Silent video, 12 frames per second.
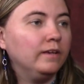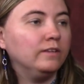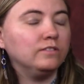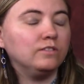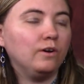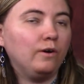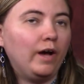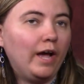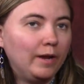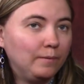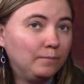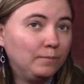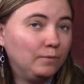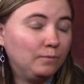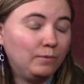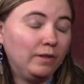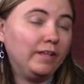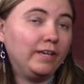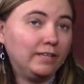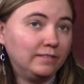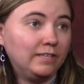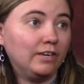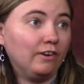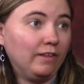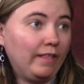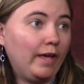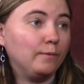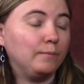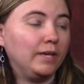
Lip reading: So I'm really considering that, because